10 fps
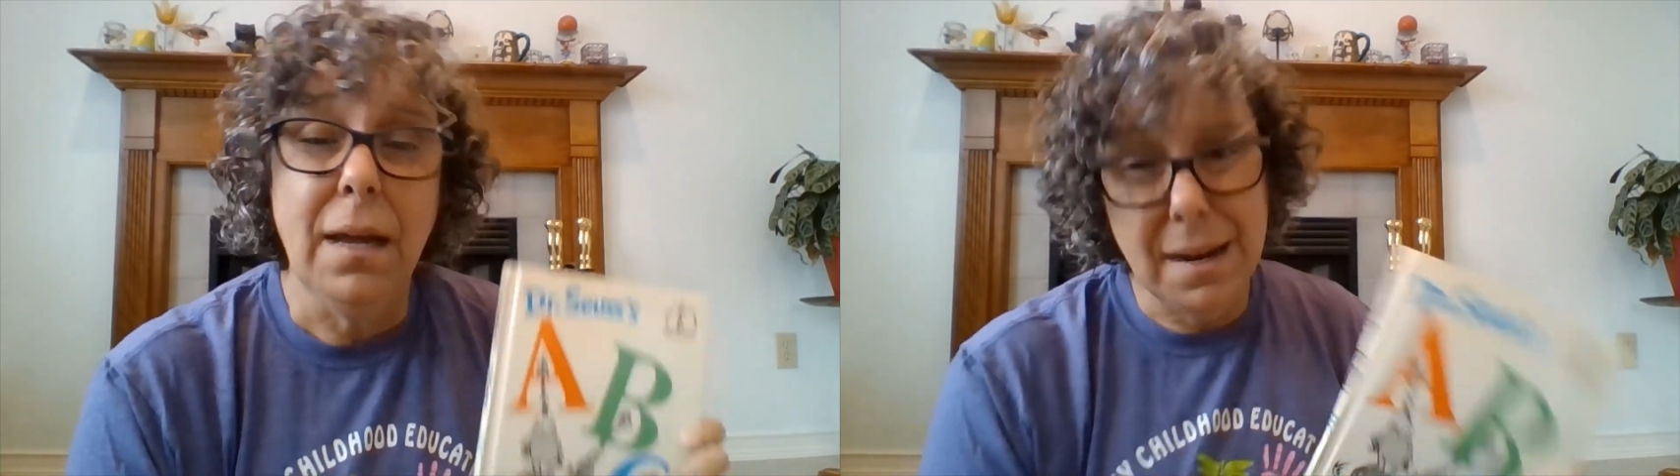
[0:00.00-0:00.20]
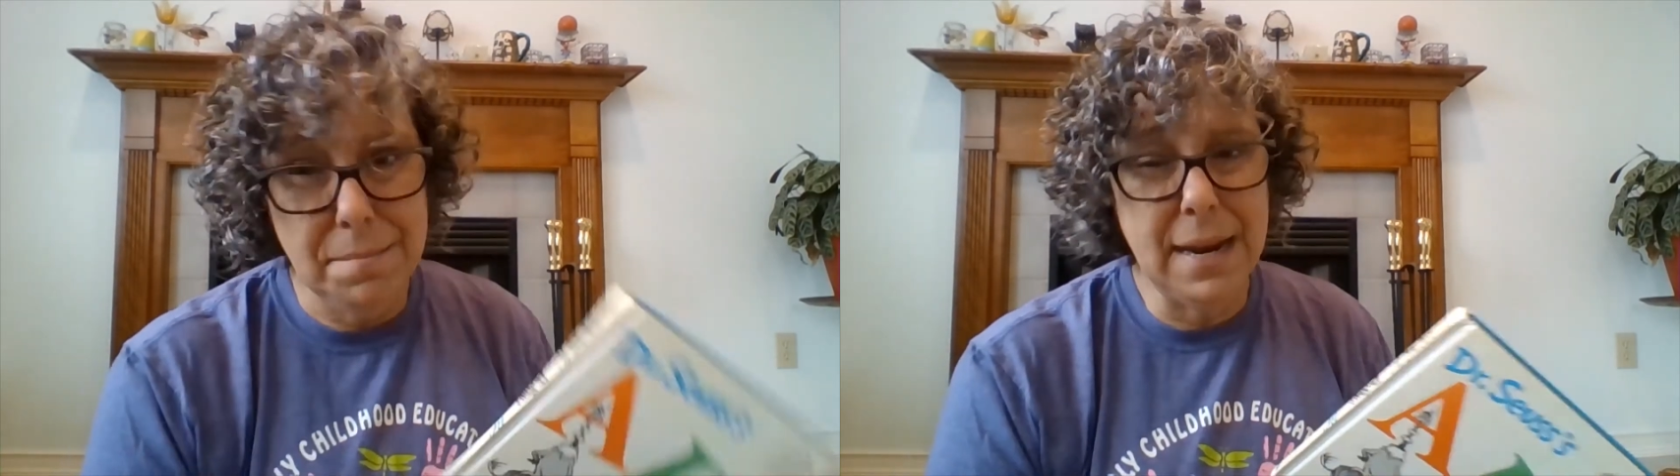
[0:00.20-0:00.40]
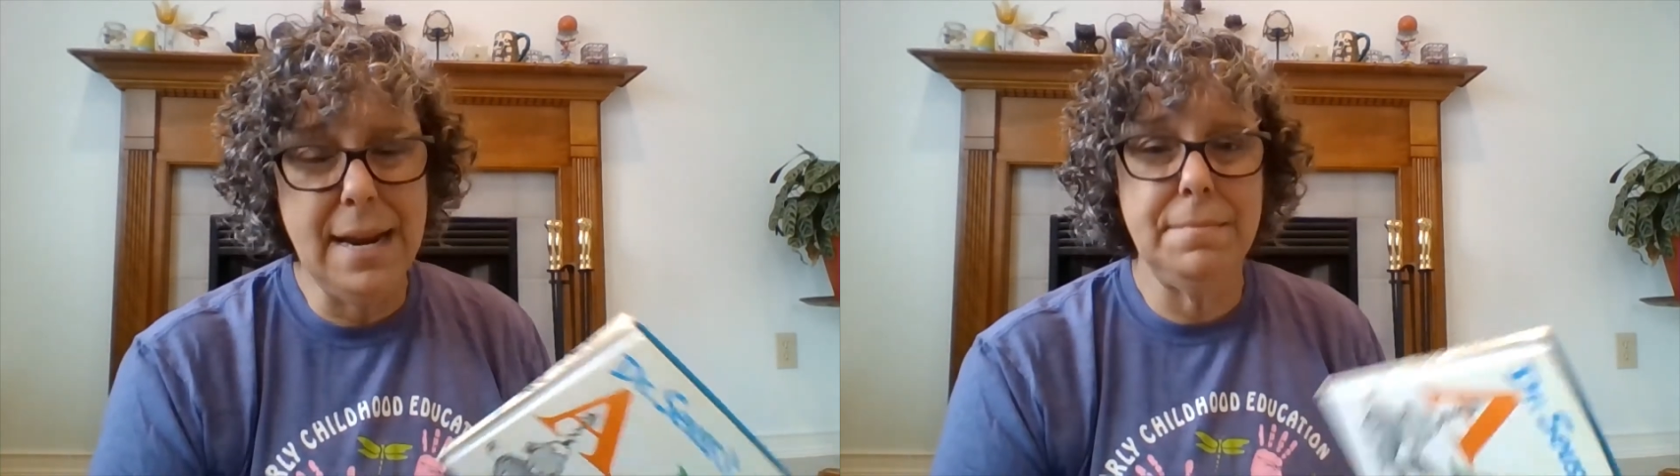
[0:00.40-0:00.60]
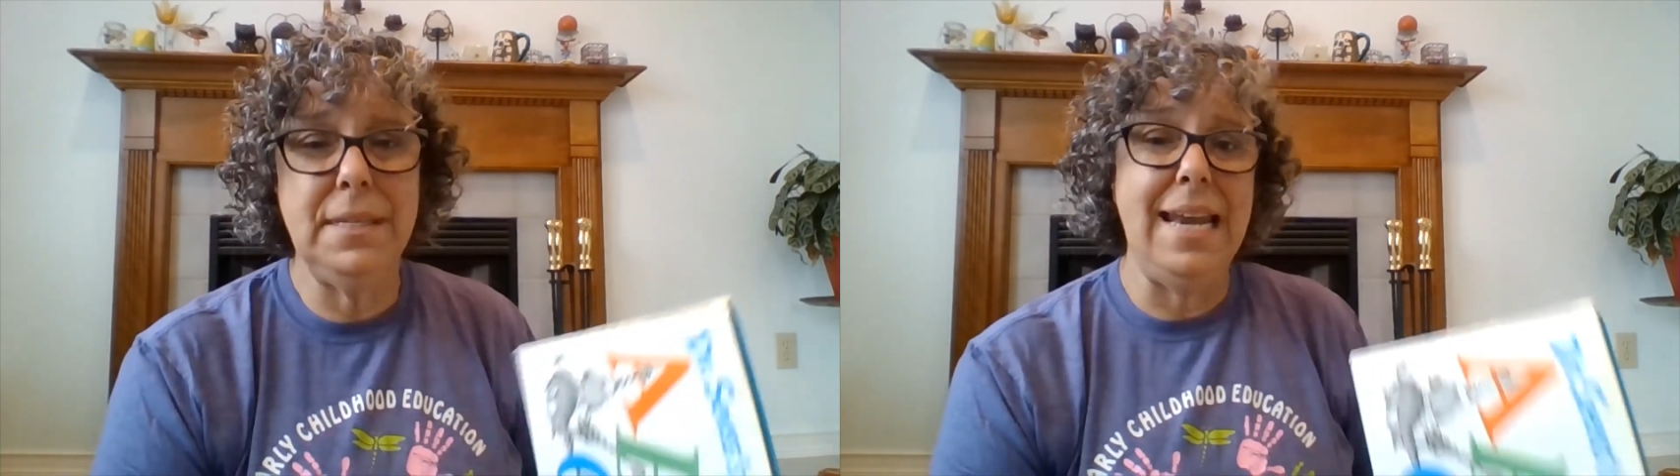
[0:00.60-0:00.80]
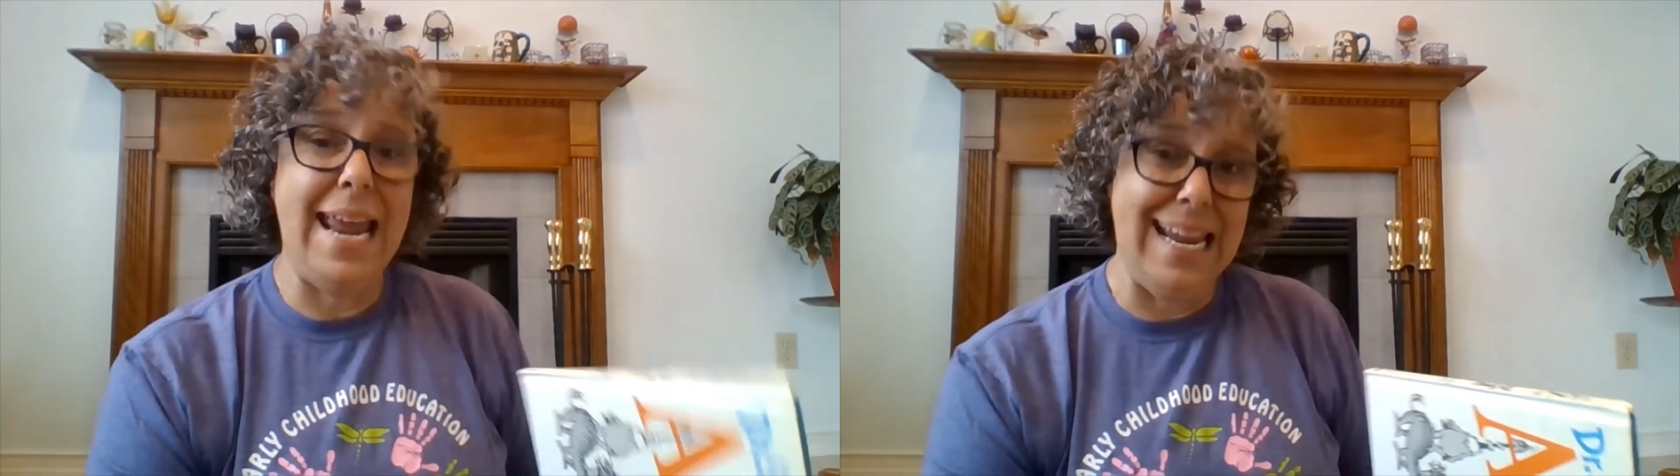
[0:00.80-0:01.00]
Like my name's
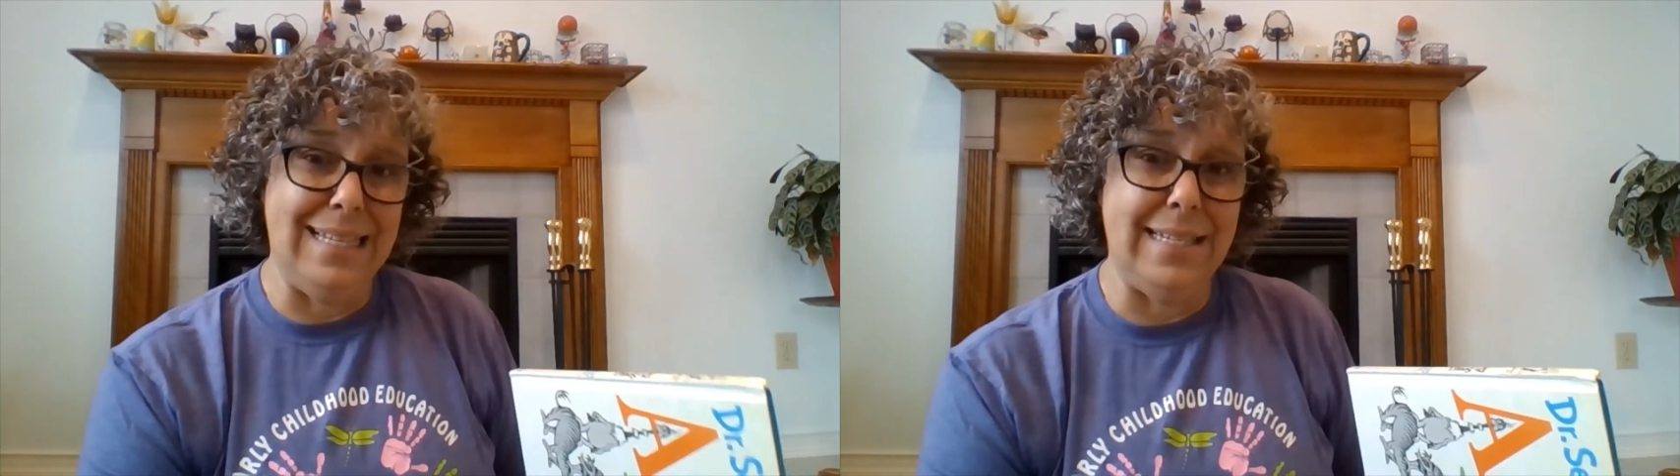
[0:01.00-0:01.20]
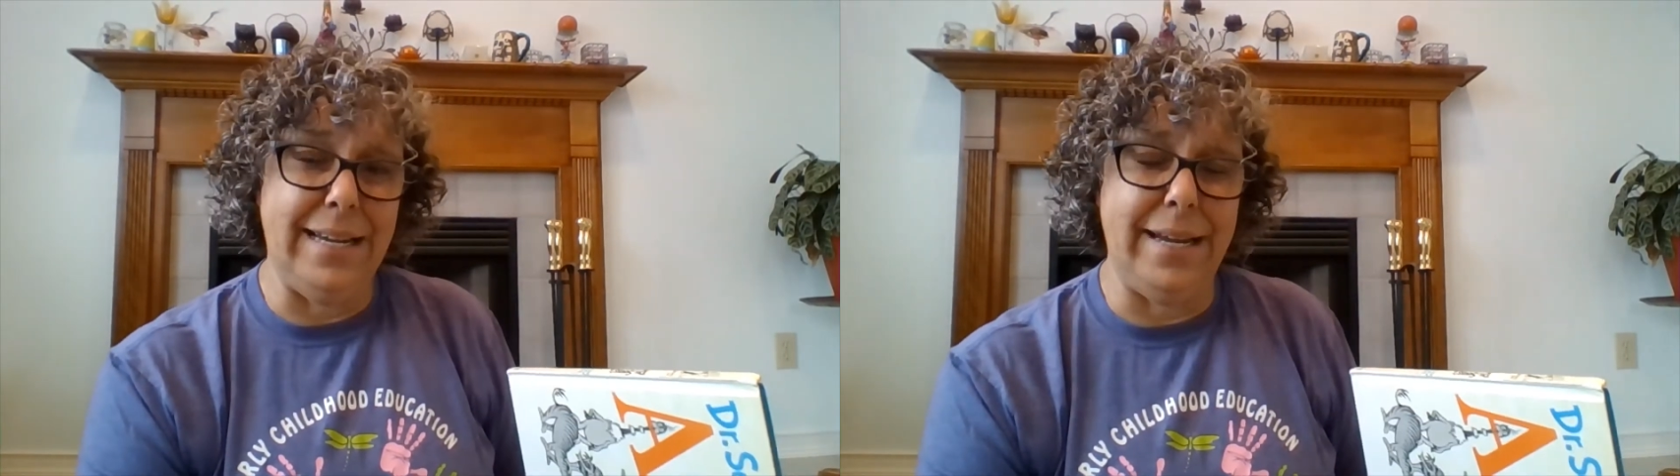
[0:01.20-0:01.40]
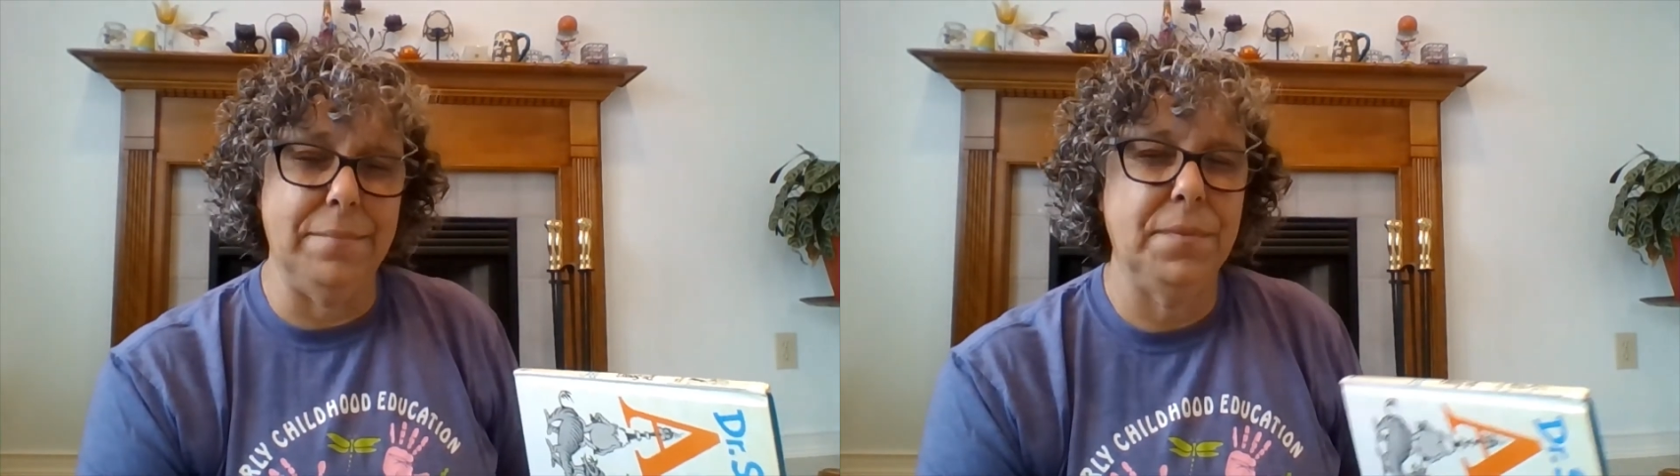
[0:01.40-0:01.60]
Nancy,